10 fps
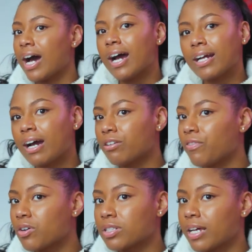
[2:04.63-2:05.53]
I encounter
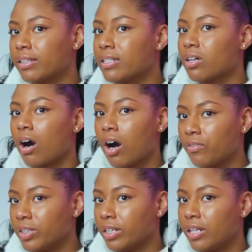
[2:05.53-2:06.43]
folks like this
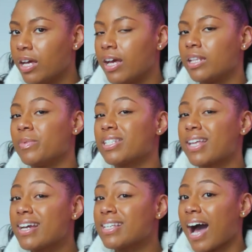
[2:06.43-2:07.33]
often, and the
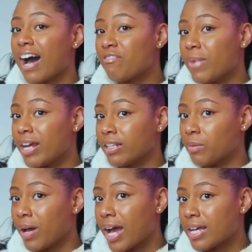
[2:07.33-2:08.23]
mistakes I've made in
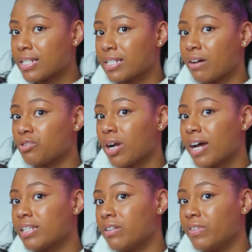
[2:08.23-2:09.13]
the past as I've
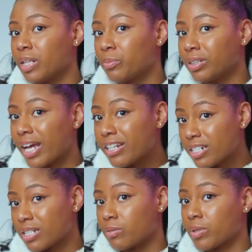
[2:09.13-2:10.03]
tried to develop
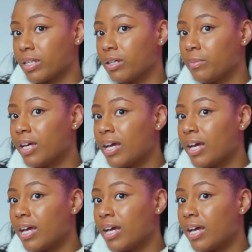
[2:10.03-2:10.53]
relationships with them